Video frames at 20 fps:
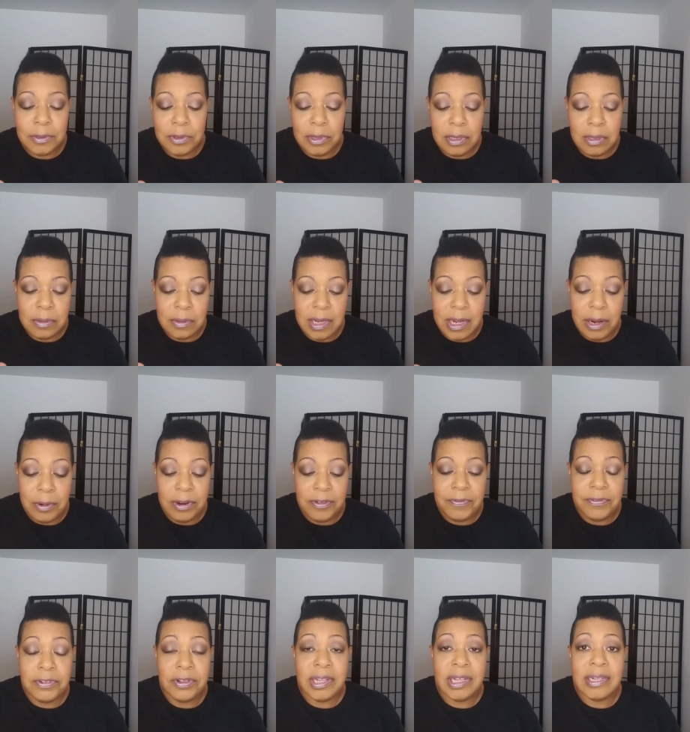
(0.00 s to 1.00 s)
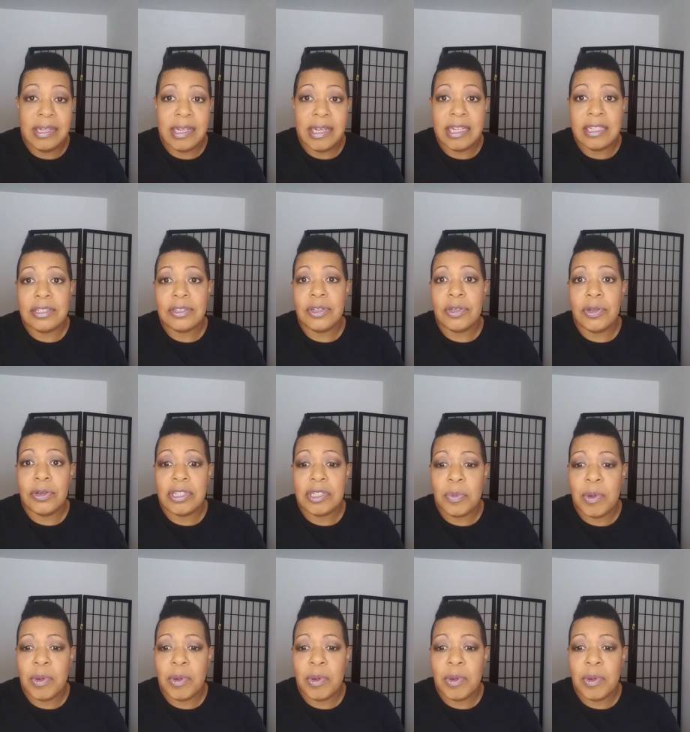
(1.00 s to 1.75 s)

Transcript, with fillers: on how I feel that day as a gloss,